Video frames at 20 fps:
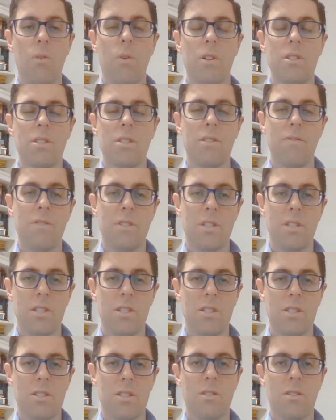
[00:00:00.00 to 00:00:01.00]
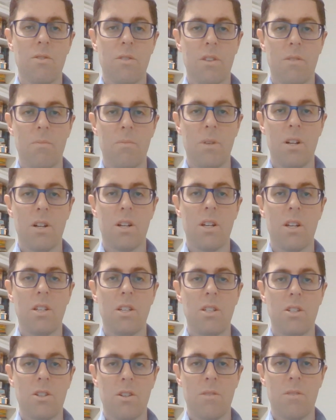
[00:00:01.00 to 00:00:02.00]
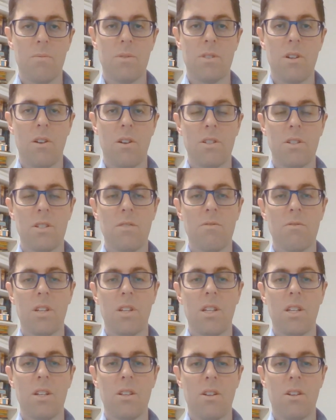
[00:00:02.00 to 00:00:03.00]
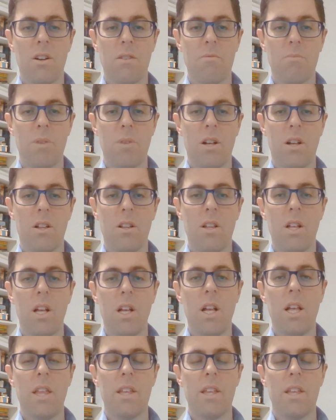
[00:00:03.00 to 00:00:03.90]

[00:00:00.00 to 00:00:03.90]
once the physicians in North America and Europe started to ring the alarm bell,